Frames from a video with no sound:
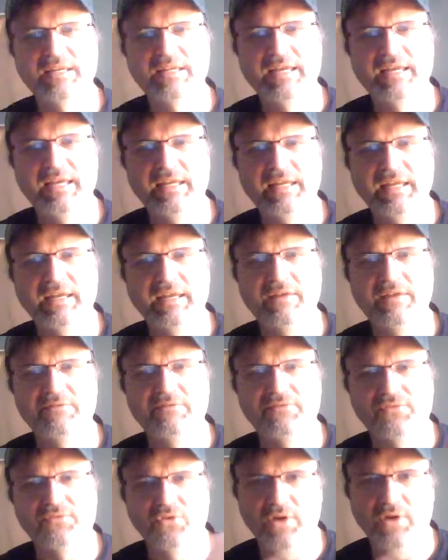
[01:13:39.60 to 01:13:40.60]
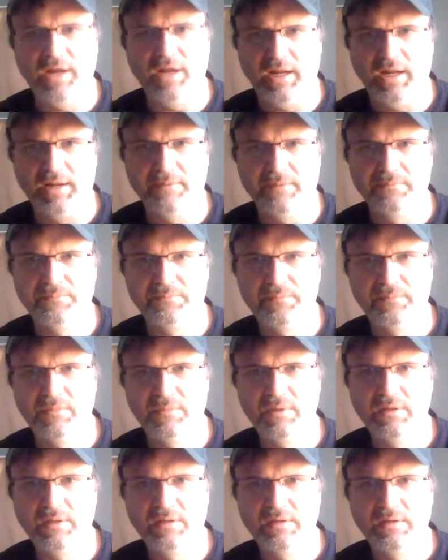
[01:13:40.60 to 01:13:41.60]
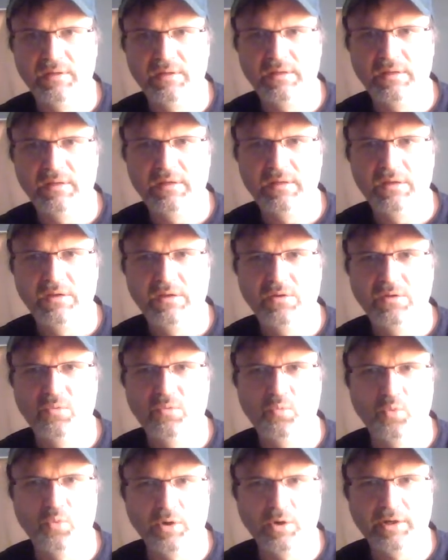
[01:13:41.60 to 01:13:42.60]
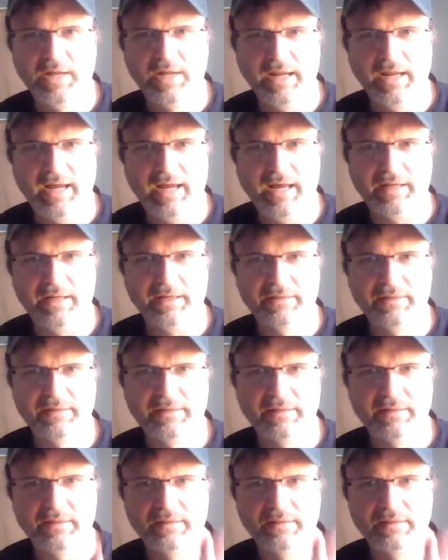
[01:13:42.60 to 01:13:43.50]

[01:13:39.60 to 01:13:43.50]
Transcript: getting it free. Working on it